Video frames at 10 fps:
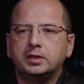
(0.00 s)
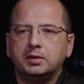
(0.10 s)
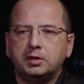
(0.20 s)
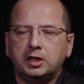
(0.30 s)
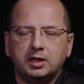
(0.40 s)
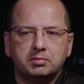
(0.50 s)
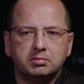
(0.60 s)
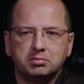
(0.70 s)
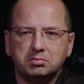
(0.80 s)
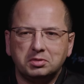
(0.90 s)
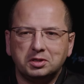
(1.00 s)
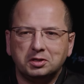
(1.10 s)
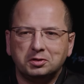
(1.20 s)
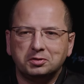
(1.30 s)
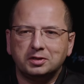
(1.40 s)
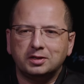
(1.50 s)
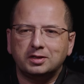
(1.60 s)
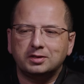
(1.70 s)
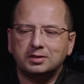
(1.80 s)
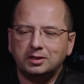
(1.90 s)
they became you know
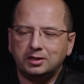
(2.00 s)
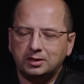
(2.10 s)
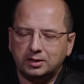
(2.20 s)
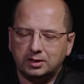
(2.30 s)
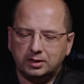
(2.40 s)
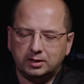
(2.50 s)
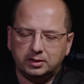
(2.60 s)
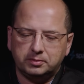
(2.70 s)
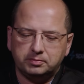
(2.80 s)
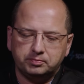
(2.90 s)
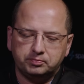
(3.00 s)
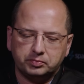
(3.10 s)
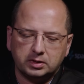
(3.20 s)
the the um,